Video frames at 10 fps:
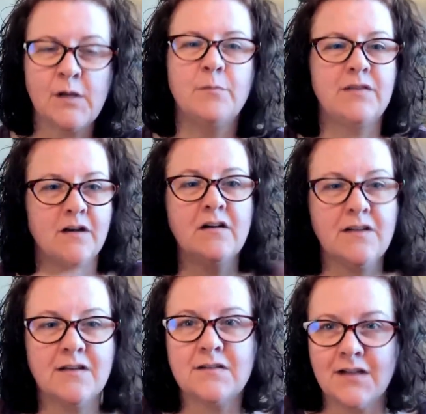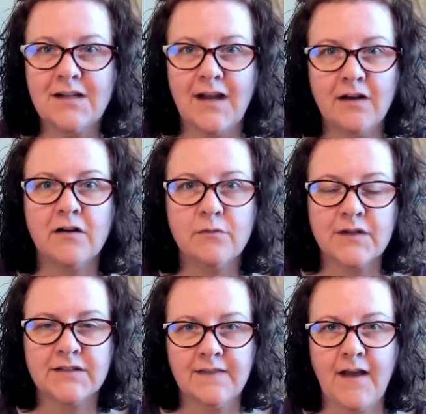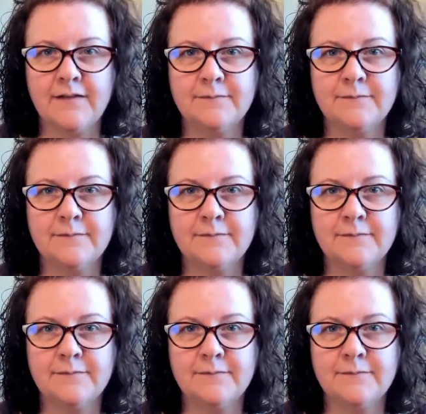But there is an inherent risk in that.